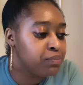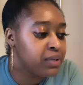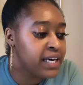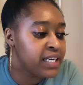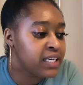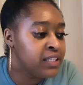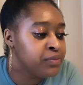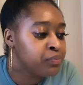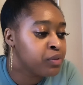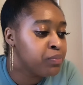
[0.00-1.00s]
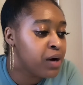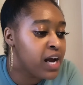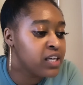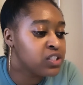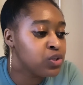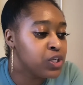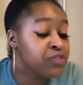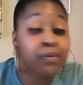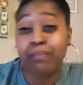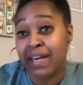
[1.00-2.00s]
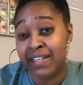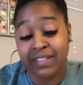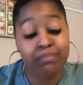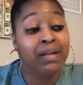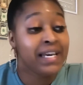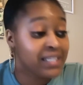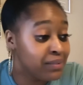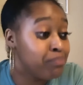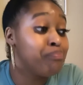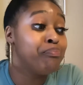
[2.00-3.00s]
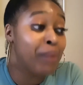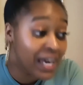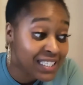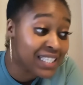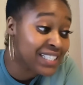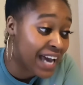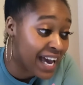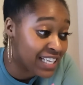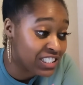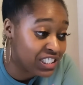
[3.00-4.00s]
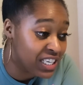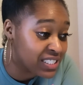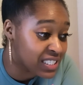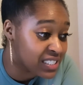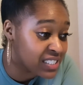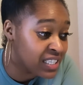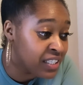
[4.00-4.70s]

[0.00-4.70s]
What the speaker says: Blank product sourced from Bangladesh. Jesus.